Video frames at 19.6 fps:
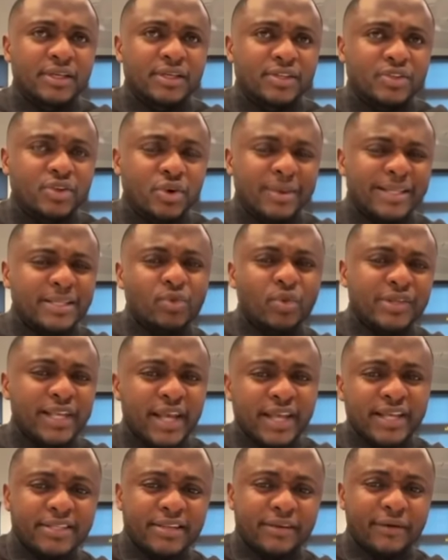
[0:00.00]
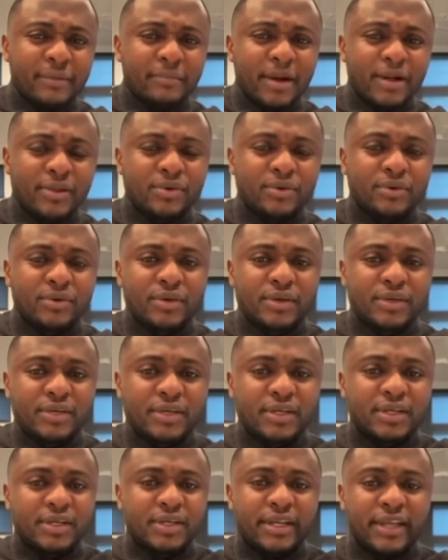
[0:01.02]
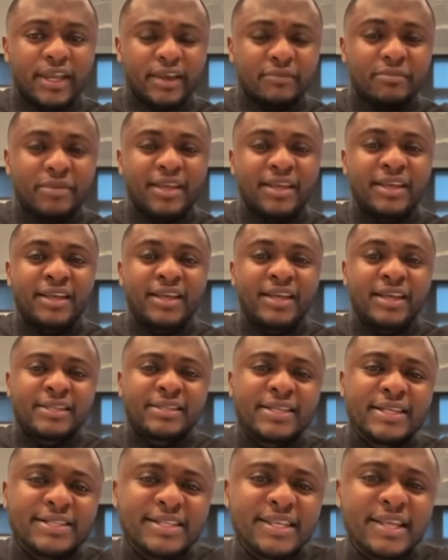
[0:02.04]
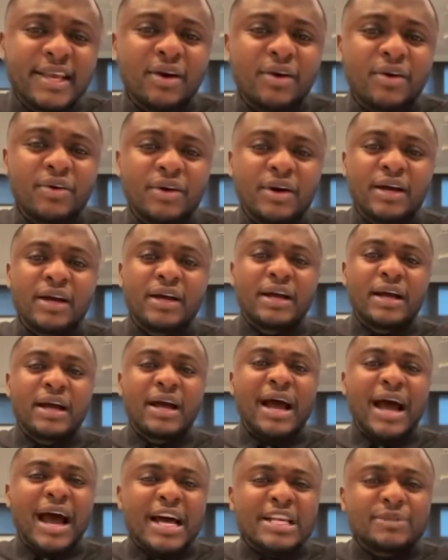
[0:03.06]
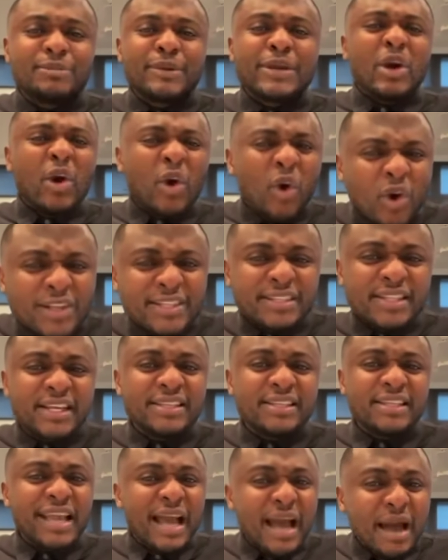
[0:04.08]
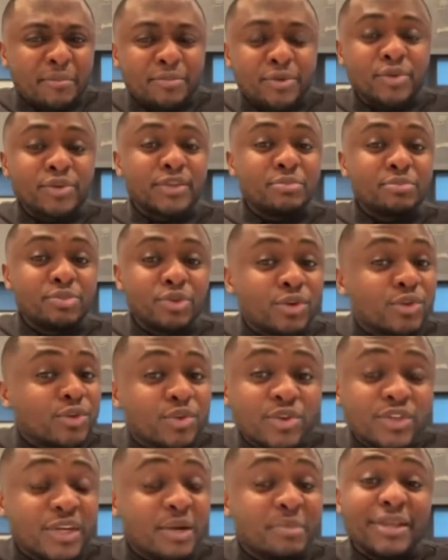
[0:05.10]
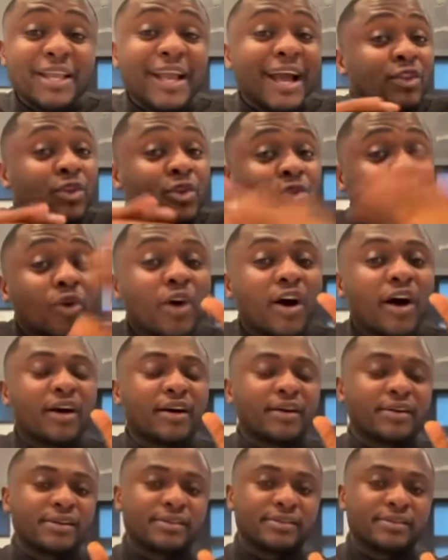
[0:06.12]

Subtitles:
He told me. I said, what's her Instagram handle? He gave me. This girl has been constantly abusing me on social media. I don't know her.